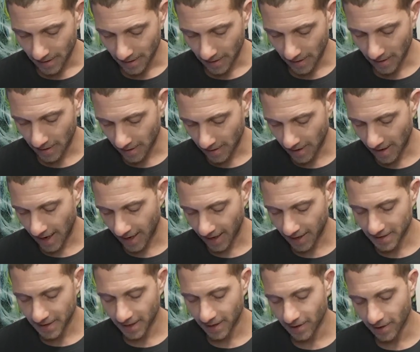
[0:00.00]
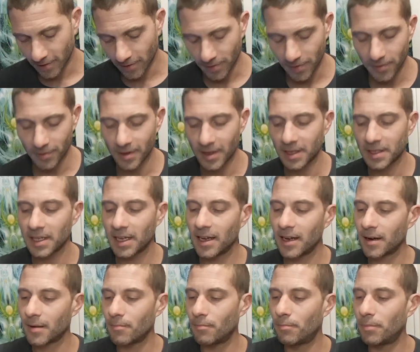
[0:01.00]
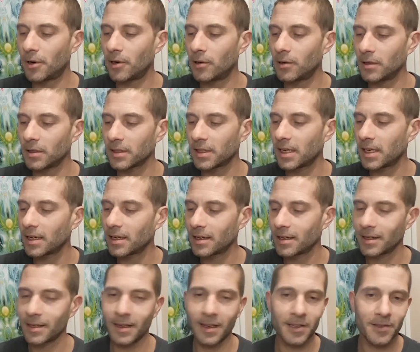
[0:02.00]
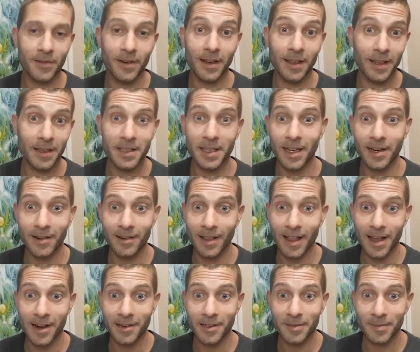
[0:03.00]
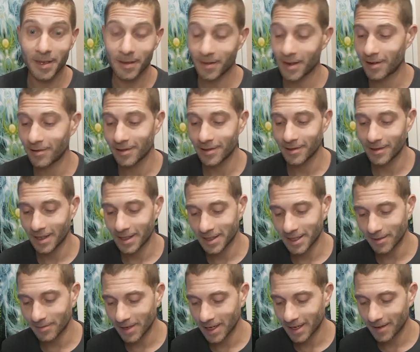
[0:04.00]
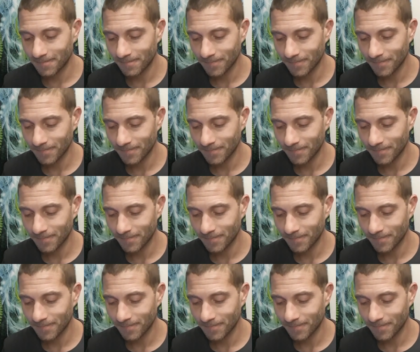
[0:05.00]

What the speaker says: I guess I could go through this and bold each one of the center letters. Maybe I will do that someday.